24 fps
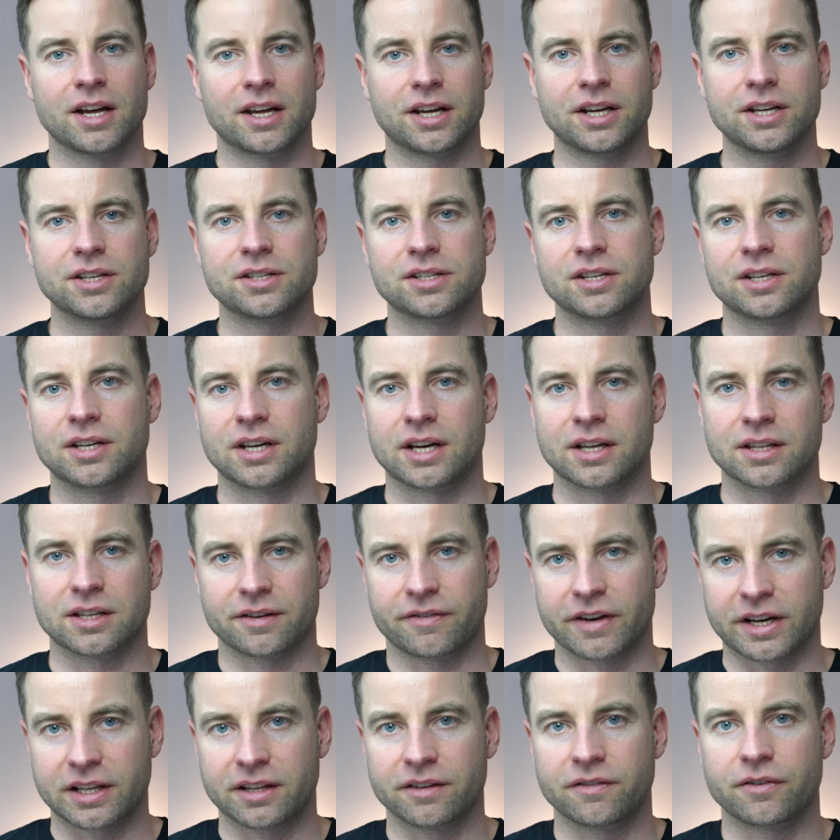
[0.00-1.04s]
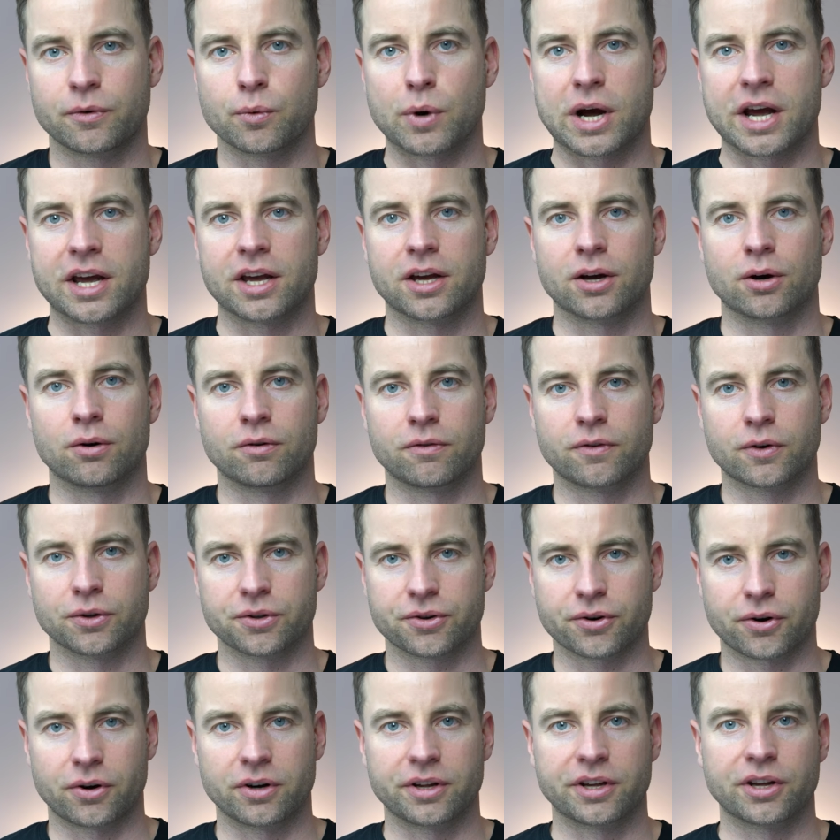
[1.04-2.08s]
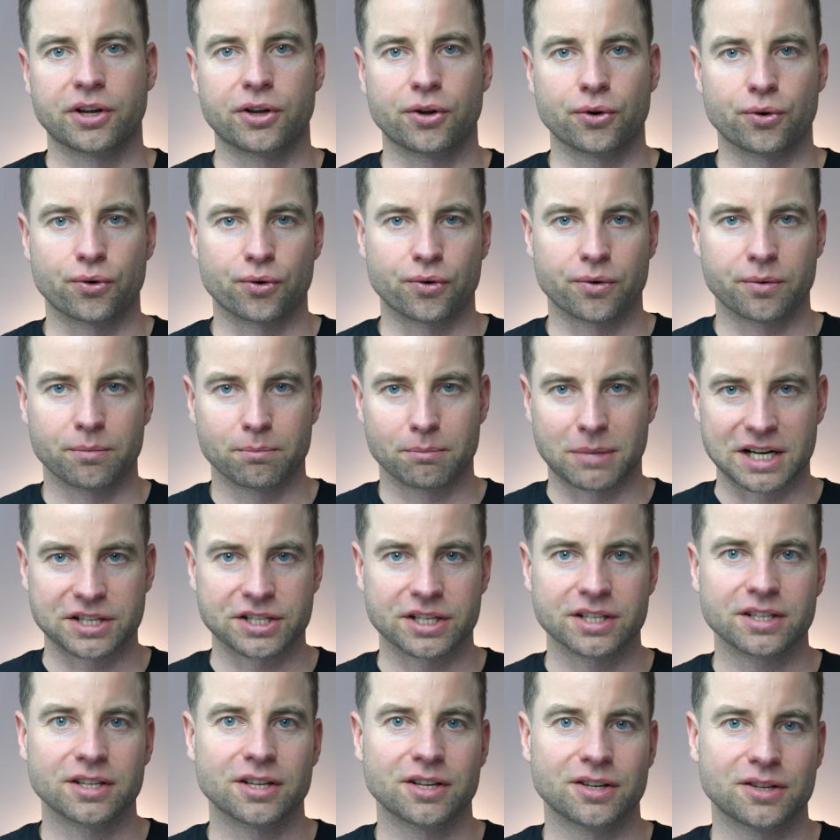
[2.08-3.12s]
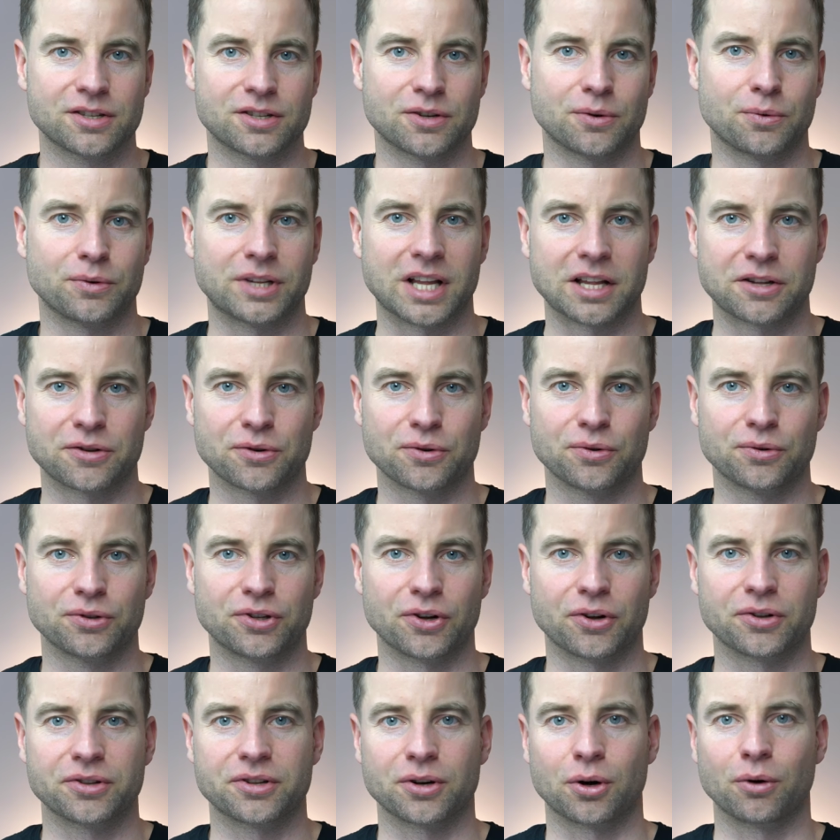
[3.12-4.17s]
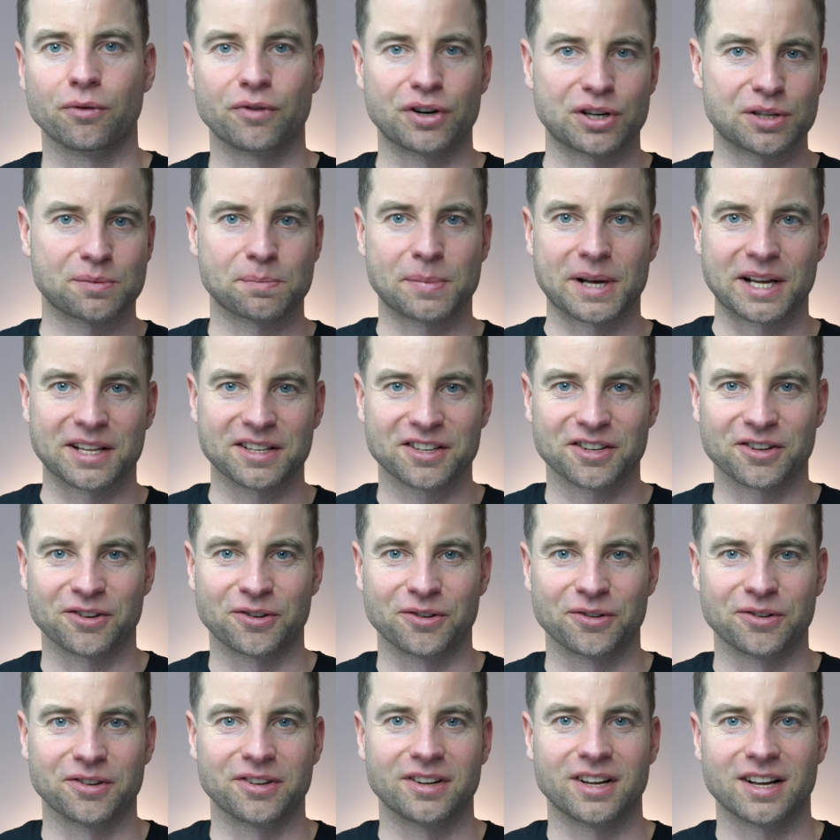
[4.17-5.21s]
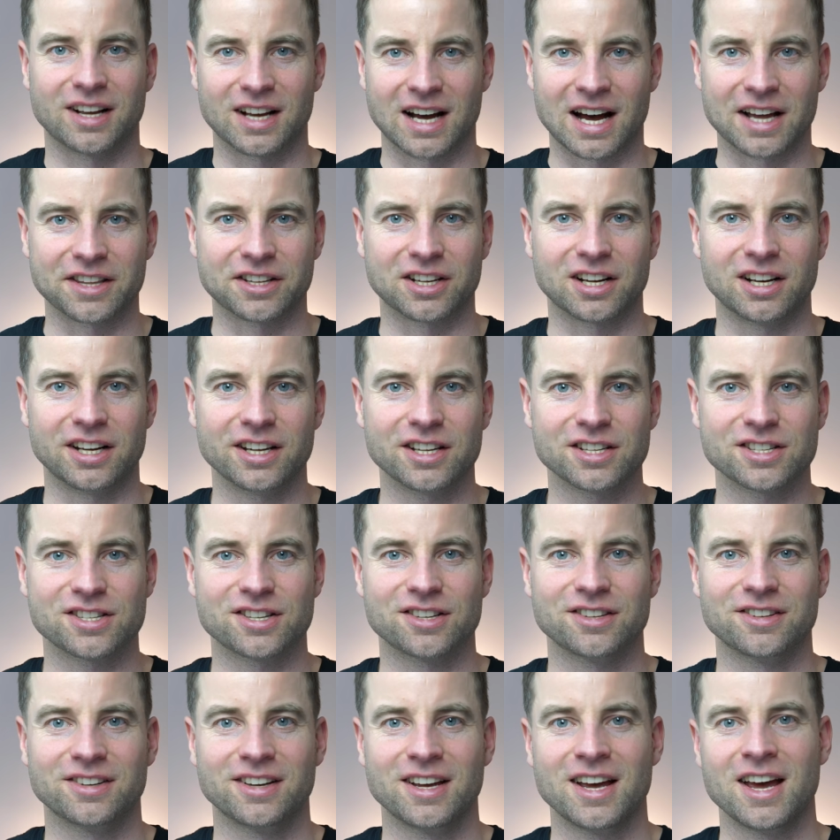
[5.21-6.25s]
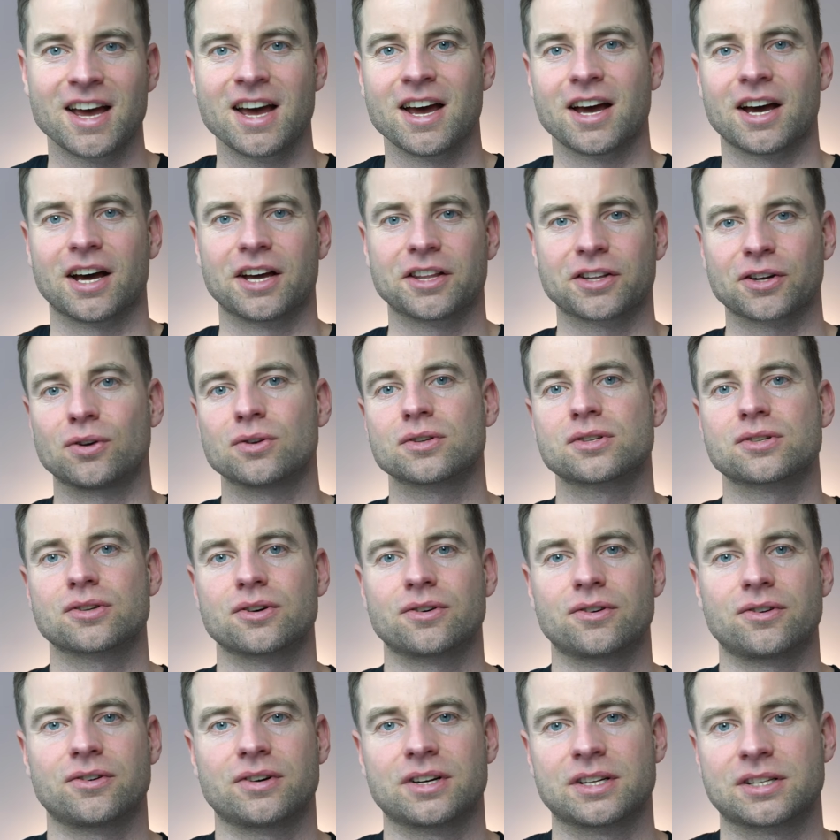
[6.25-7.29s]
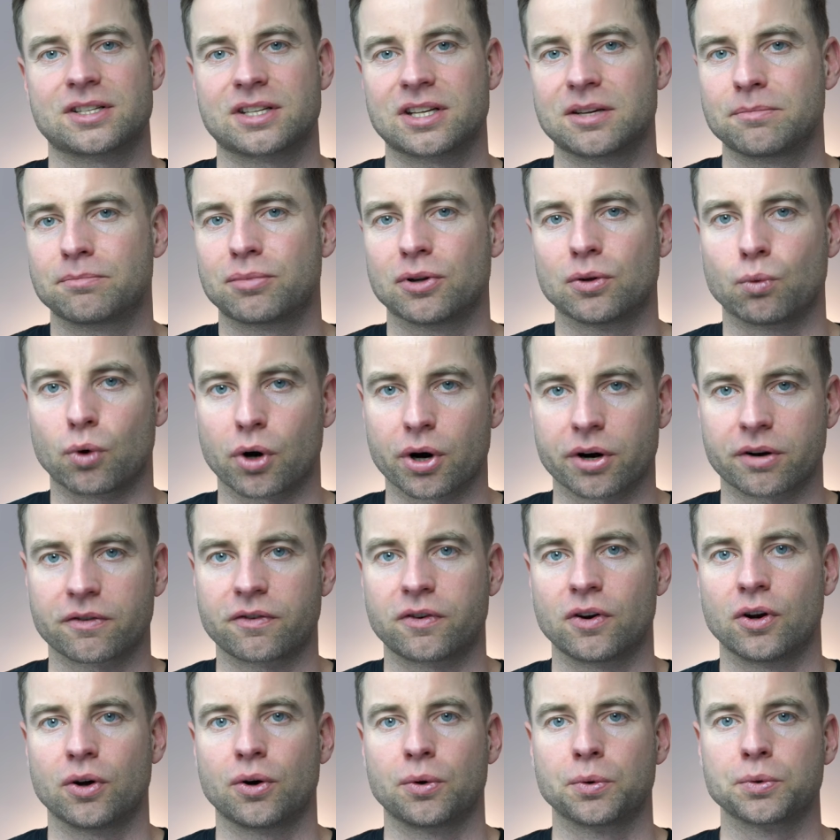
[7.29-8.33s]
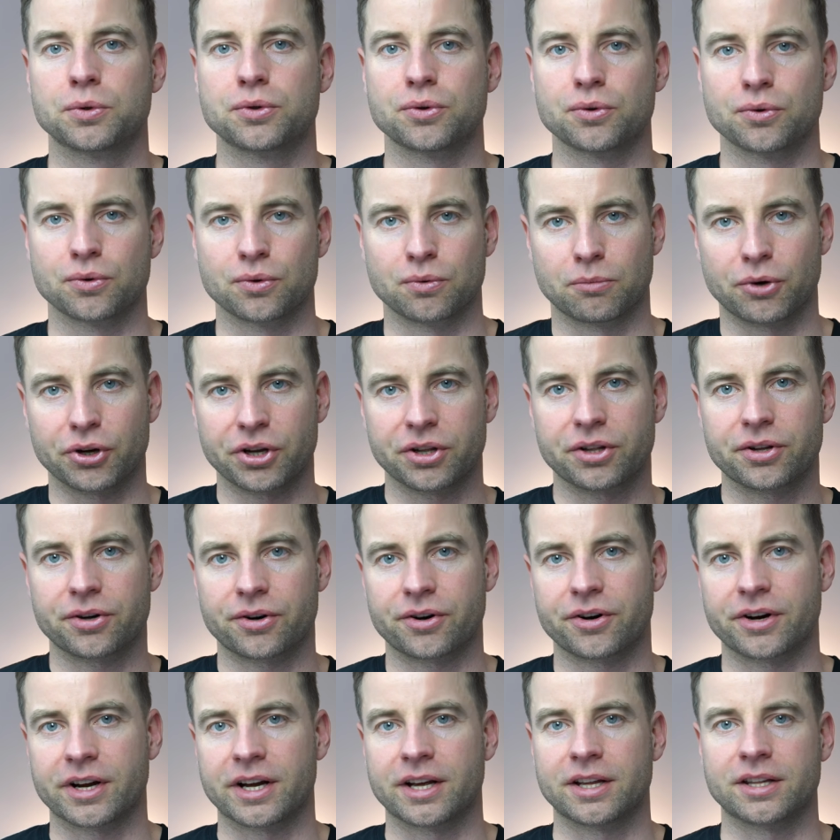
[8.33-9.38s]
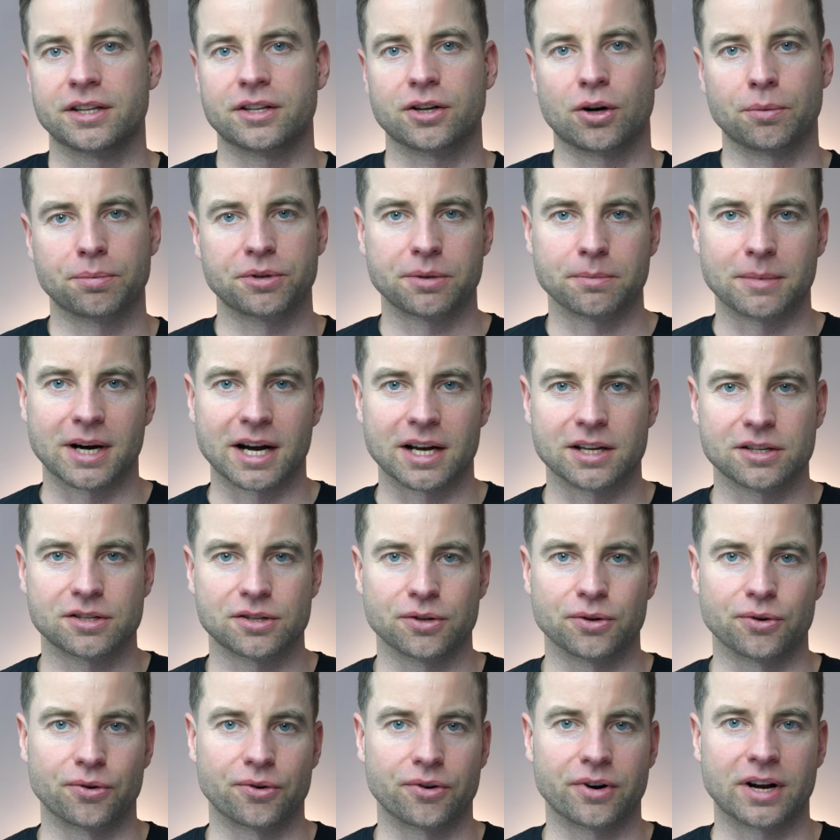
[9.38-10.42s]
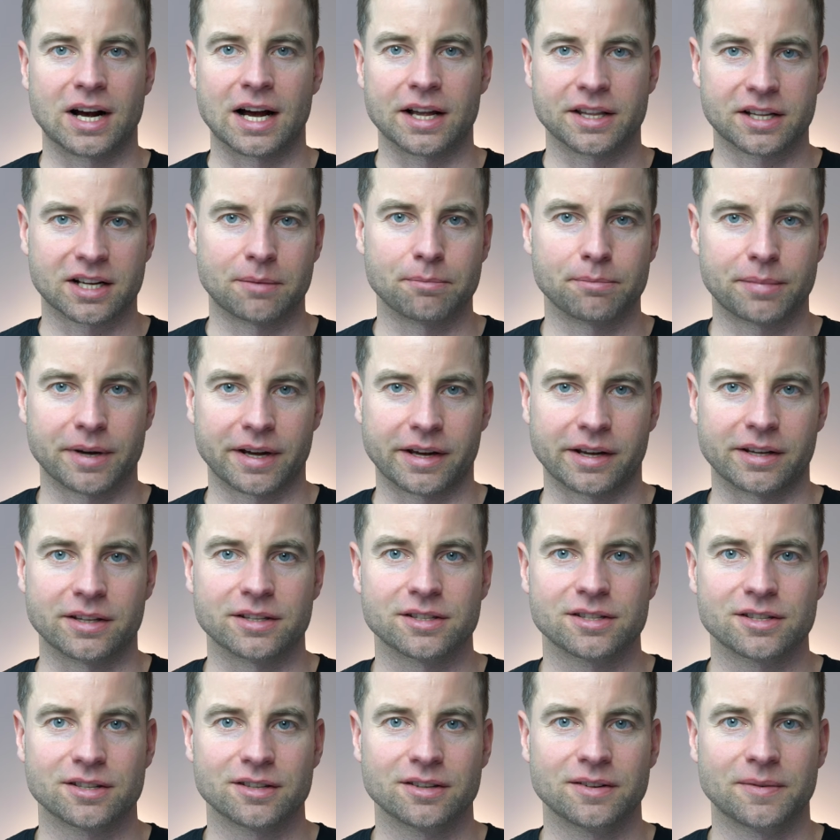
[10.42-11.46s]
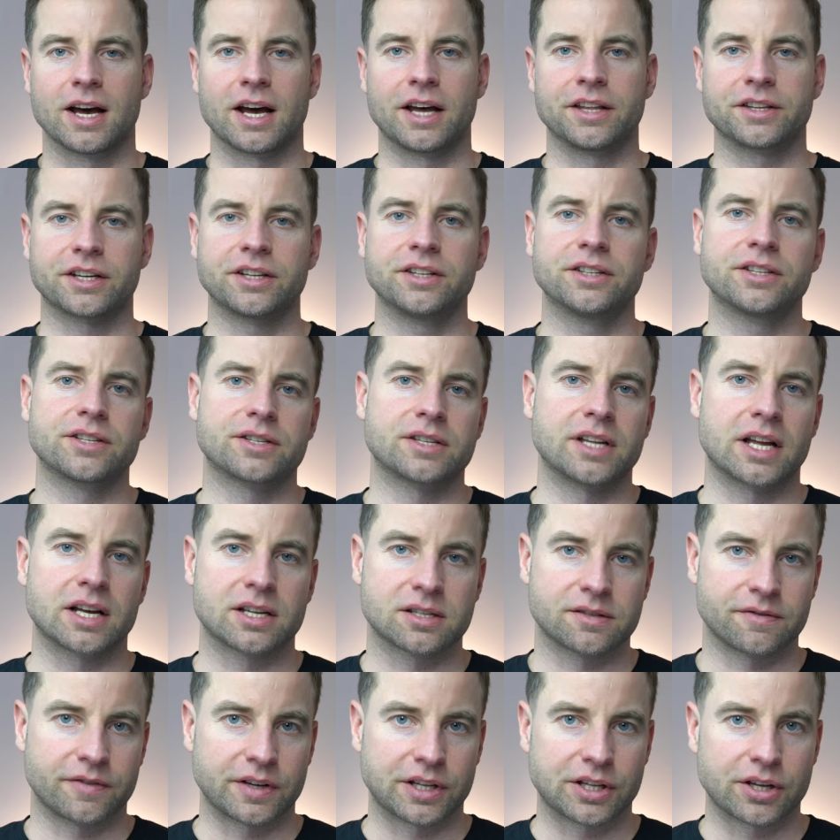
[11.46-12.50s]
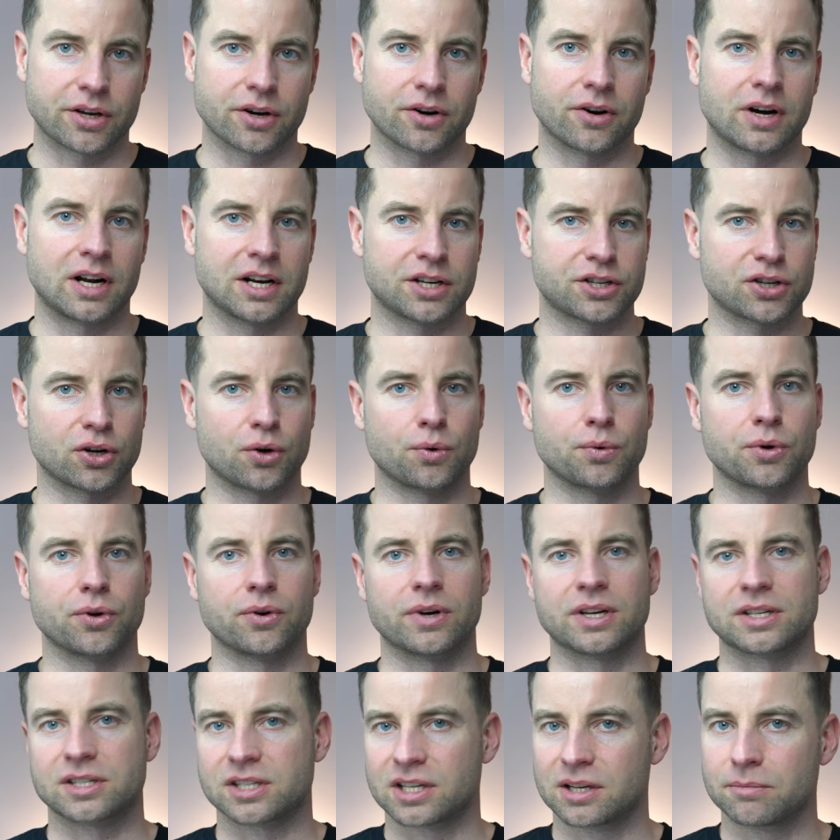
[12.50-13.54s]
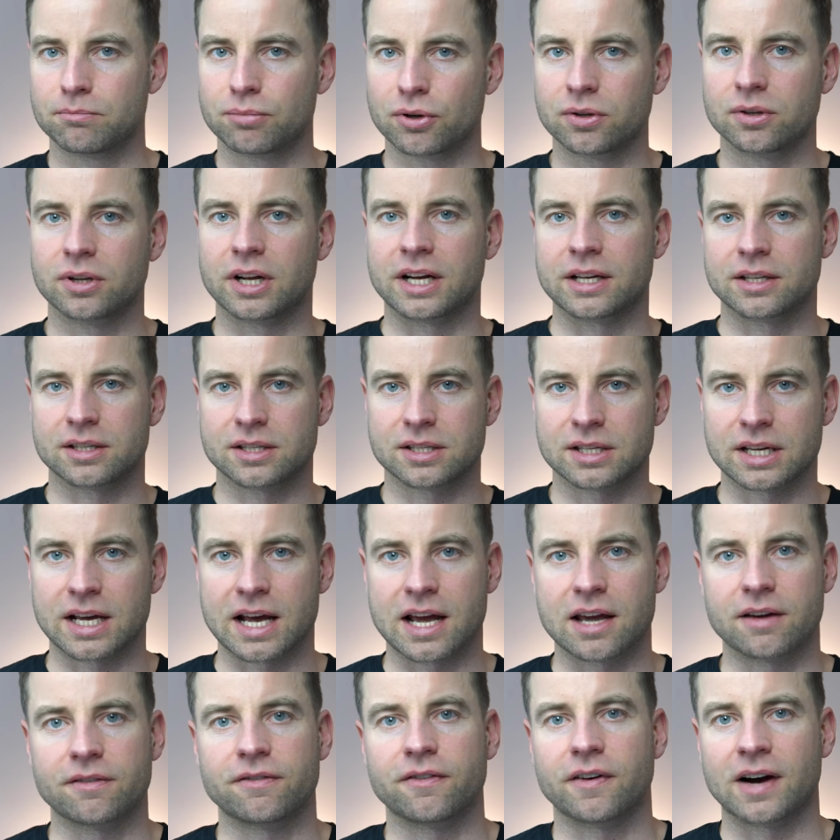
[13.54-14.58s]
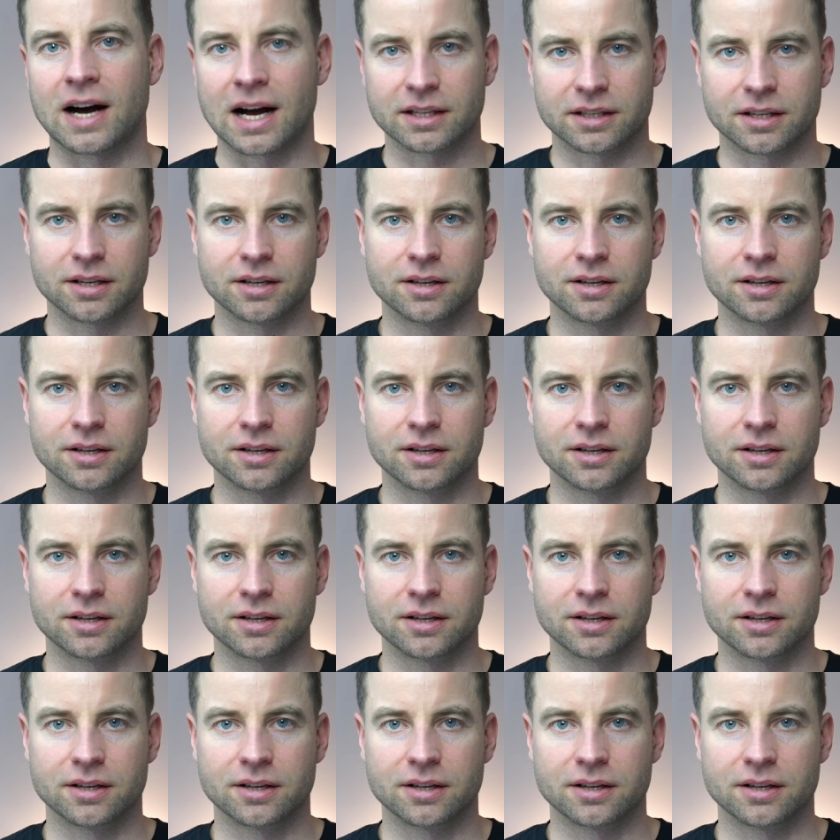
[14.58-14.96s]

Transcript: easy and effective way of controlling your budget so that you don't overspend on ad clicks, and also a simple workflow to monitor and optimize your ad campaigns. And in this next video, I'll show you a simple and safe ad